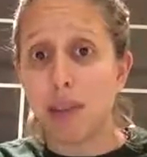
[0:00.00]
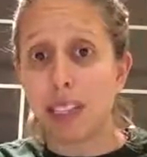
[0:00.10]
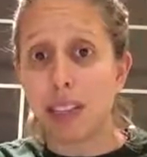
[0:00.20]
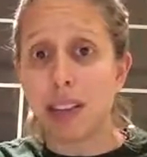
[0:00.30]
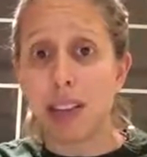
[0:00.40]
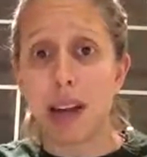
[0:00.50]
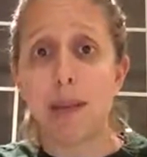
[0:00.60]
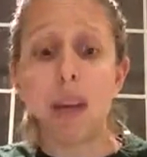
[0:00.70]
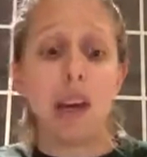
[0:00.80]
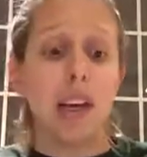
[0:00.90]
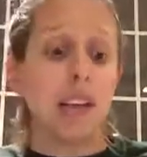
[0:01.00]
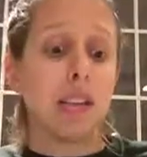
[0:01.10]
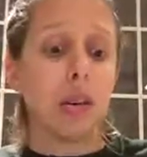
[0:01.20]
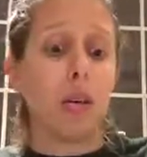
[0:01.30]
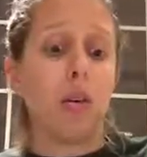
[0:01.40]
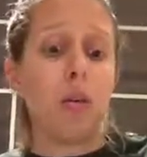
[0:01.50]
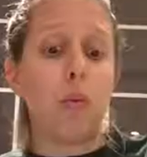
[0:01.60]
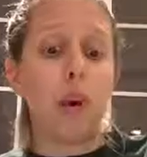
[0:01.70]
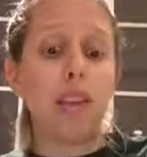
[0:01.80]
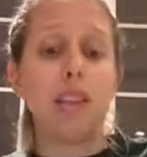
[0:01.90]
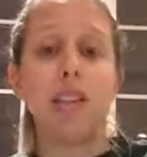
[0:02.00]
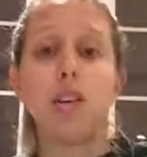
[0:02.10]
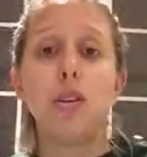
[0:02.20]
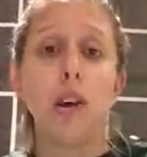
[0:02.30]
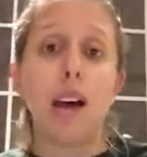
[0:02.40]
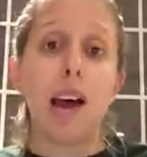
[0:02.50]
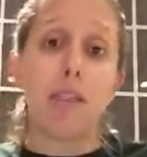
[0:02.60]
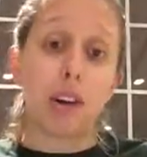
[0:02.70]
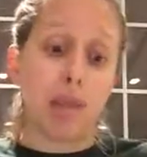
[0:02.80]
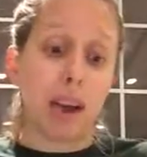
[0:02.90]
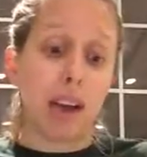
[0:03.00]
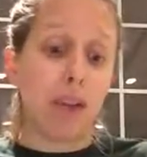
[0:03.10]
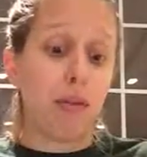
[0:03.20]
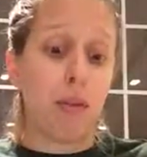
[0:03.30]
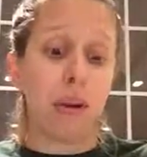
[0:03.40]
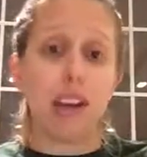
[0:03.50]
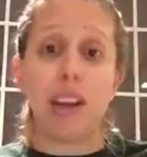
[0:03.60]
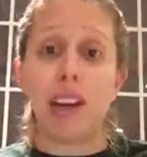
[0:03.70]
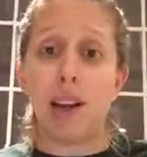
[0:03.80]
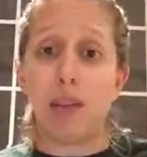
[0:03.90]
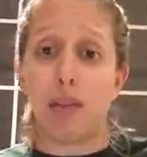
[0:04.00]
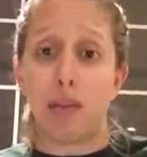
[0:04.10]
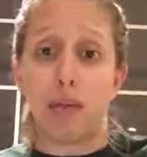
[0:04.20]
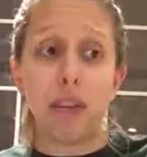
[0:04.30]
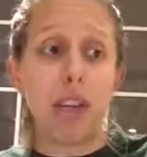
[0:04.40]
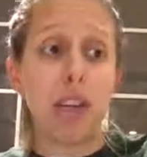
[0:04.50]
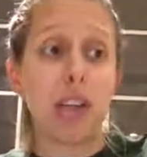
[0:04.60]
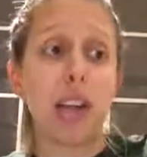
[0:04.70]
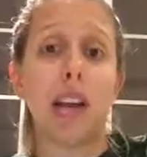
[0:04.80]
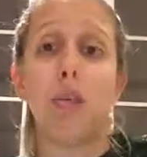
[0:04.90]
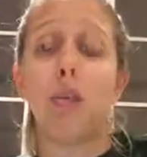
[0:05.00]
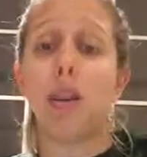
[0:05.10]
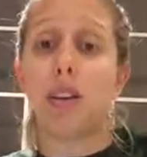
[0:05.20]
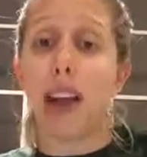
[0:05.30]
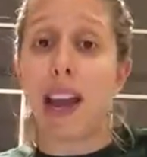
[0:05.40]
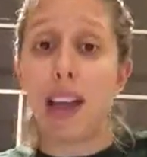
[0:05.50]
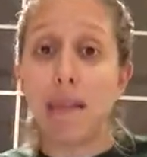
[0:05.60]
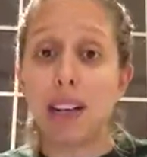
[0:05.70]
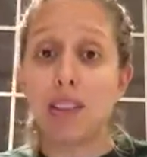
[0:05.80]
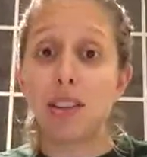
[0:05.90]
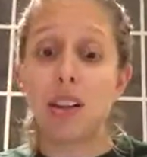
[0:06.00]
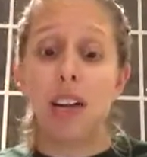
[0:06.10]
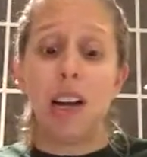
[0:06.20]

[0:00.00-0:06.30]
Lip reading: really long time. So once you have gone back and forth in and out of the fridge and with your hand mixer,